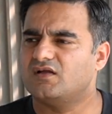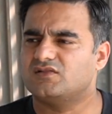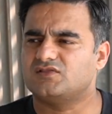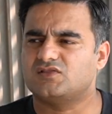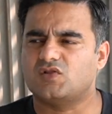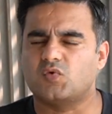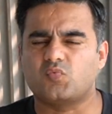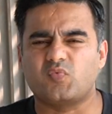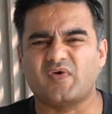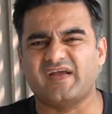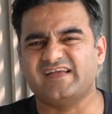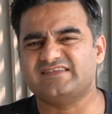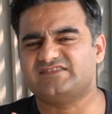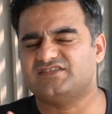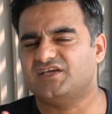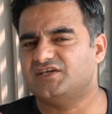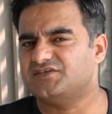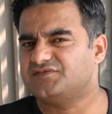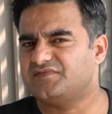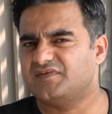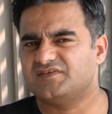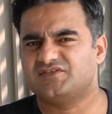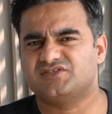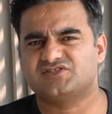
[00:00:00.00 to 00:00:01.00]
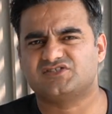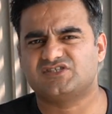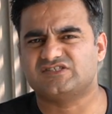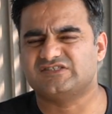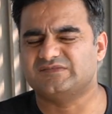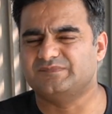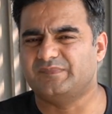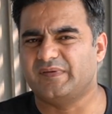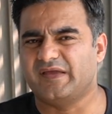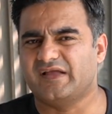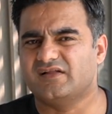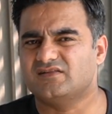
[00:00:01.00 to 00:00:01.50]
The way St. Regis is
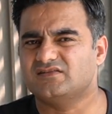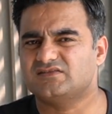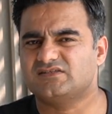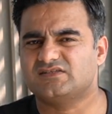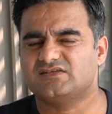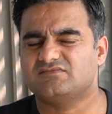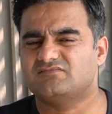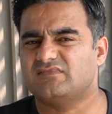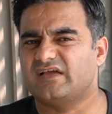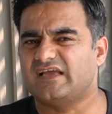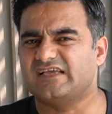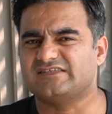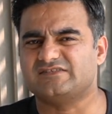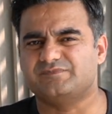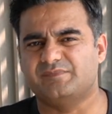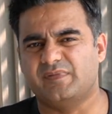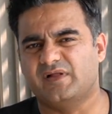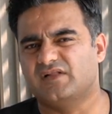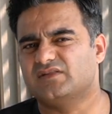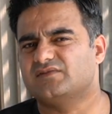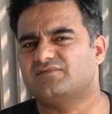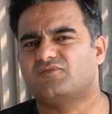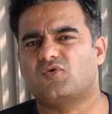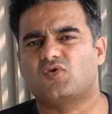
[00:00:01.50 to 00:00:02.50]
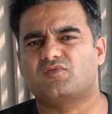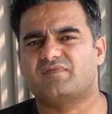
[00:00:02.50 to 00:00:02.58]
built, it's built for